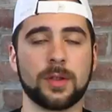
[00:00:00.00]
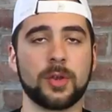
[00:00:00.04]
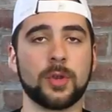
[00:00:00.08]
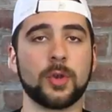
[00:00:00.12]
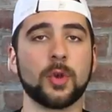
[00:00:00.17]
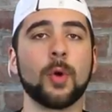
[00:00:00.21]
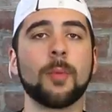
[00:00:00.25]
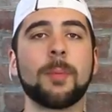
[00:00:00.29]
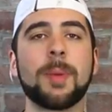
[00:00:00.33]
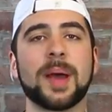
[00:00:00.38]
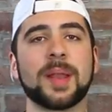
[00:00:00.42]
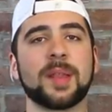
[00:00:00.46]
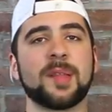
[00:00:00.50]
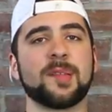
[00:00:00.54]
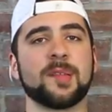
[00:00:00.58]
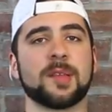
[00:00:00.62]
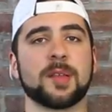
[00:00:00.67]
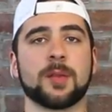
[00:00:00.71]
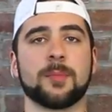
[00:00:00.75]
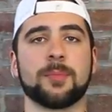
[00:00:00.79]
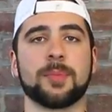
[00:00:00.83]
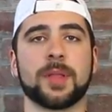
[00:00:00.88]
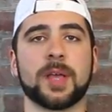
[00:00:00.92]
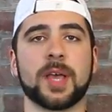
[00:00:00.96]
Nobody's
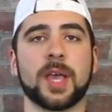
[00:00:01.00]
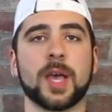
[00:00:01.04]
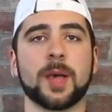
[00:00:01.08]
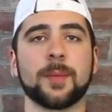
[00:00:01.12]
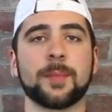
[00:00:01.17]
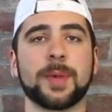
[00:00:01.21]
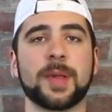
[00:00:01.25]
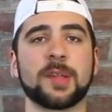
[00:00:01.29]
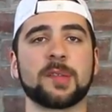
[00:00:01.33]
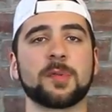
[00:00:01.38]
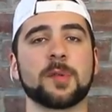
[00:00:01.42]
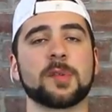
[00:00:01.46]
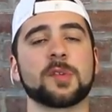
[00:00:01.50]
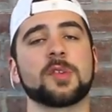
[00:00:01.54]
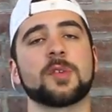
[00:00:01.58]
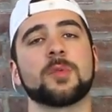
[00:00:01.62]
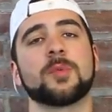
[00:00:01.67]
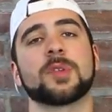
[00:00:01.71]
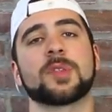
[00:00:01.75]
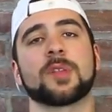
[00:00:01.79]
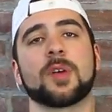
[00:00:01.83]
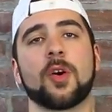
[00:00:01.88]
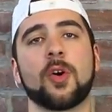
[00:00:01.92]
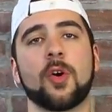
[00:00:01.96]
gonna play him, especially
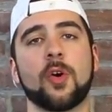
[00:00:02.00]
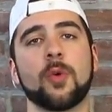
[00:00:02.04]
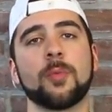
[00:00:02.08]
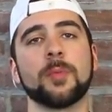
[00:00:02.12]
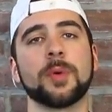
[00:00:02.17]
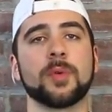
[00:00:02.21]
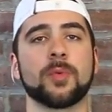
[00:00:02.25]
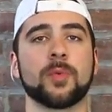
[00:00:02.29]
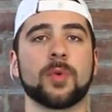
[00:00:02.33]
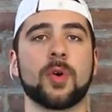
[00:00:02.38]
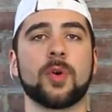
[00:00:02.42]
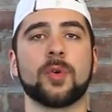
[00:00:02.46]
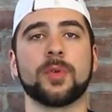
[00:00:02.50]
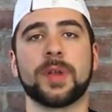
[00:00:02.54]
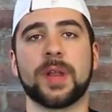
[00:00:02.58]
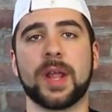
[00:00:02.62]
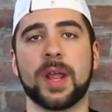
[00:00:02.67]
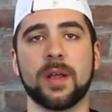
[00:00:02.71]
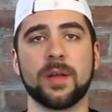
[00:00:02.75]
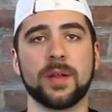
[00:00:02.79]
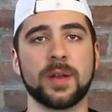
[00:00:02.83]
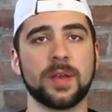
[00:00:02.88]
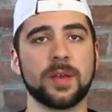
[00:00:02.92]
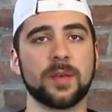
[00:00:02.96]
with the home and road
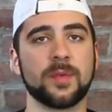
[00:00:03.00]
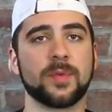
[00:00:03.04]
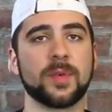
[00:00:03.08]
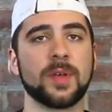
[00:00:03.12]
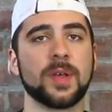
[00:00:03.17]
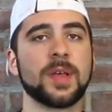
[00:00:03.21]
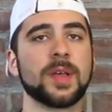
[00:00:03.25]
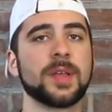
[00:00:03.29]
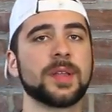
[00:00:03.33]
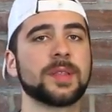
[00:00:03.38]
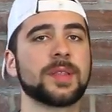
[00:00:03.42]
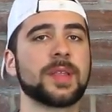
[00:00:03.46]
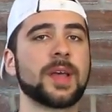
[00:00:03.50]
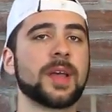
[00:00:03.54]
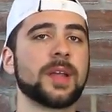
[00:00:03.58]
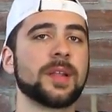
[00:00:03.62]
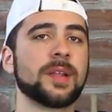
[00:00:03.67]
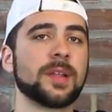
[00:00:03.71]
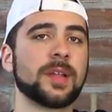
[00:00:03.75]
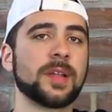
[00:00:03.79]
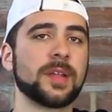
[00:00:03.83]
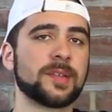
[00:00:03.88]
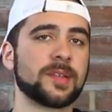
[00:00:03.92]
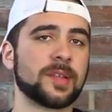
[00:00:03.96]
narrative
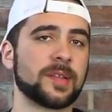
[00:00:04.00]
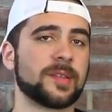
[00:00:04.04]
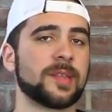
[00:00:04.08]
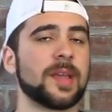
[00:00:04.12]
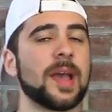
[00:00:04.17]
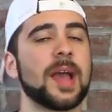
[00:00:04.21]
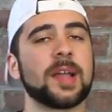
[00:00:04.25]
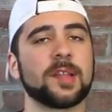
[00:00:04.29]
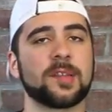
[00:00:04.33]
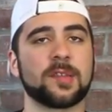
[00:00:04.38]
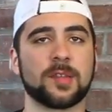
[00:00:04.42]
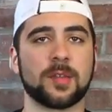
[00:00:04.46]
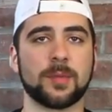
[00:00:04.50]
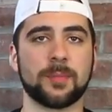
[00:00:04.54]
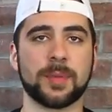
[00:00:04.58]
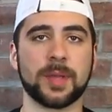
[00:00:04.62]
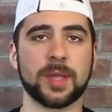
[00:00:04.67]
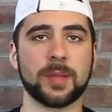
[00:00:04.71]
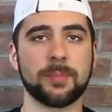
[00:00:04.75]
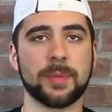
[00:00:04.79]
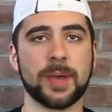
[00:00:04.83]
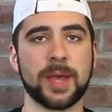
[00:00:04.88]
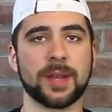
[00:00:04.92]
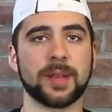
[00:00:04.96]
that is attached to
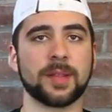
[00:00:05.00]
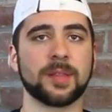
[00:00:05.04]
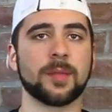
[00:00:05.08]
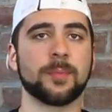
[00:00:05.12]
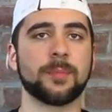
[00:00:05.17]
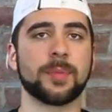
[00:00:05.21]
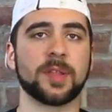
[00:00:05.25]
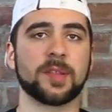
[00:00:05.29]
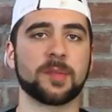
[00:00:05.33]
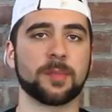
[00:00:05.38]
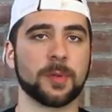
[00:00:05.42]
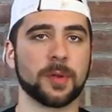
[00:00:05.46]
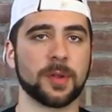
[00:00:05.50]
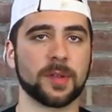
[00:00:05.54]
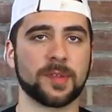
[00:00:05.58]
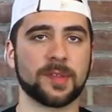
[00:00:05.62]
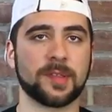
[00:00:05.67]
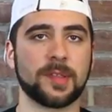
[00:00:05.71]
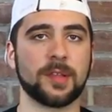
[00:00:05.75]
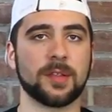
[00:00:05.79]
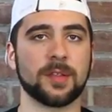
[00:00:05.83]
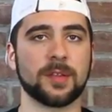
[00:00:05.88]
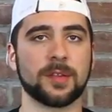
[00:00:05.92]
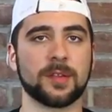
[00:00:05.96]
Big Ben and the Pittsburgh
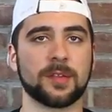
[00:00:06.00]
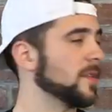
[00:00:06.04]
Steelers.